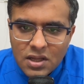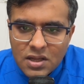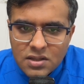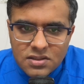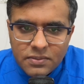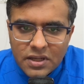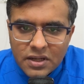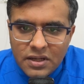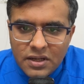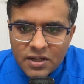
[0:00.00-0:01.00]

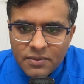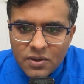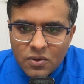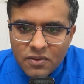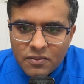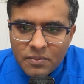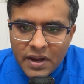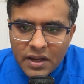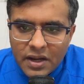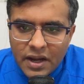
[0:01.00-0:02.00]
Similarly, let me do it by
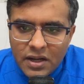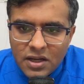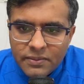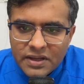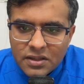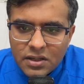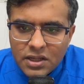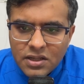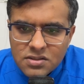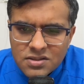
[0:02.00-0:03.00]
90 by
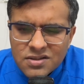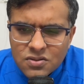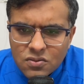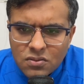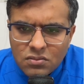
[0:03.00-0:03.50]
30 just to